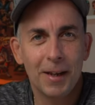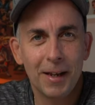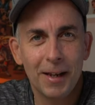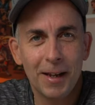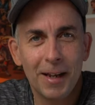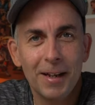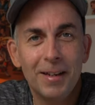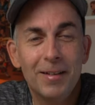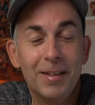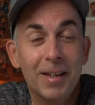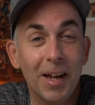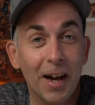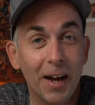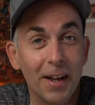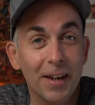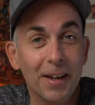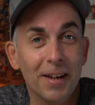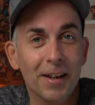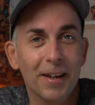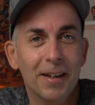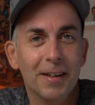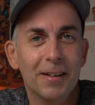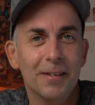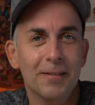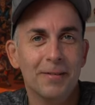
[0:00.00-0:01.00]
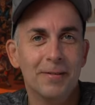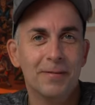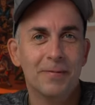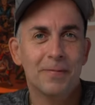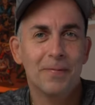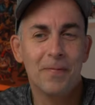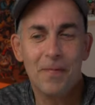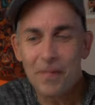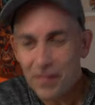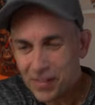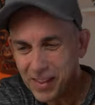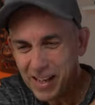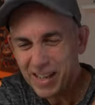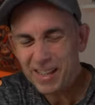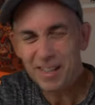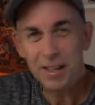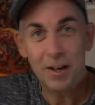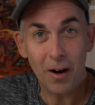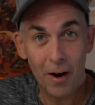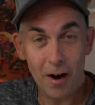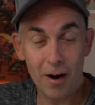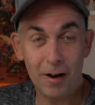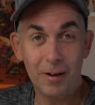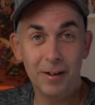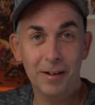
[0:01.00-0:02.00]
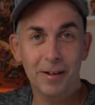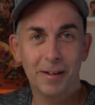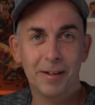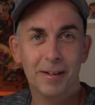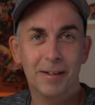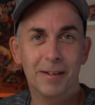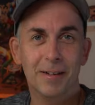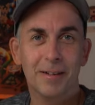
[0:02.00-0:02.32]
It's done. They're gone.